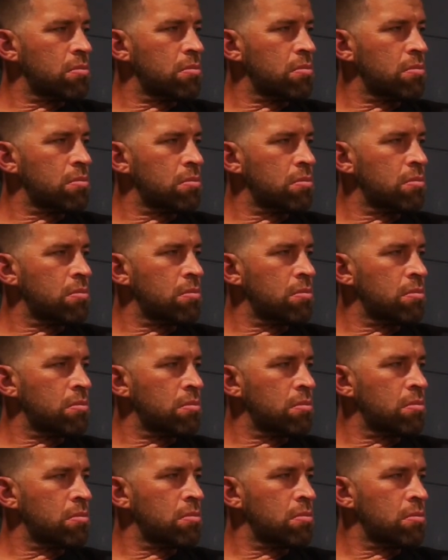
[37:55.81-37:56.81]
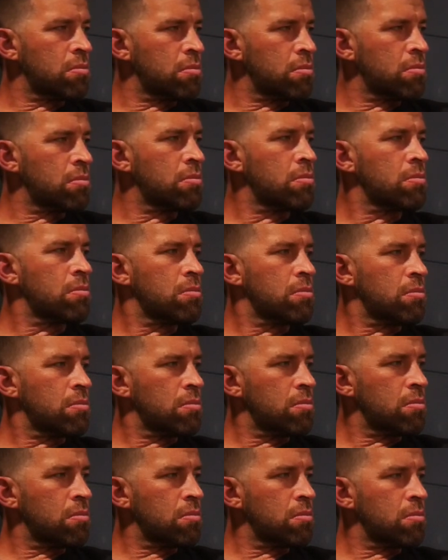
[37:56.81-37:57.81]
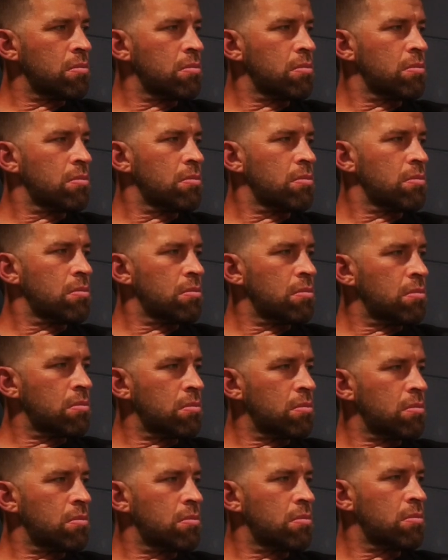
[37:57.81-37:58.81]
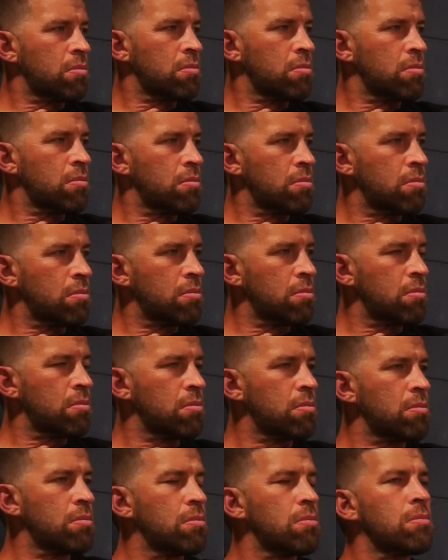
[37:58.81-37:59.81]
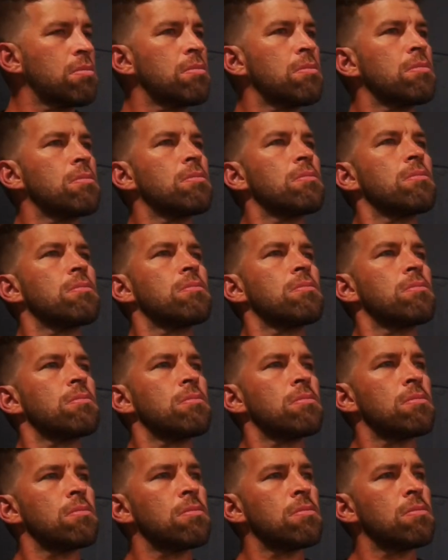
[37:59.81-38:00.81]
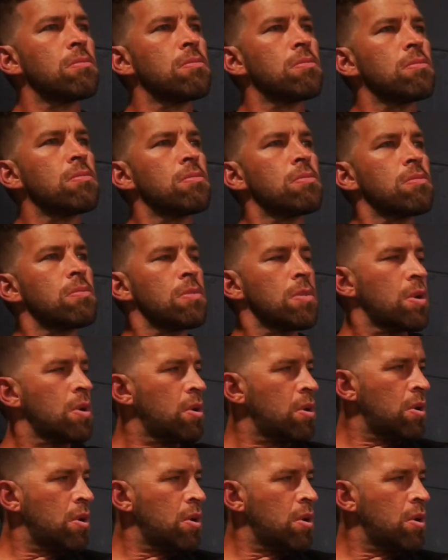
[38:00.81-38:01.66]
(not speaking)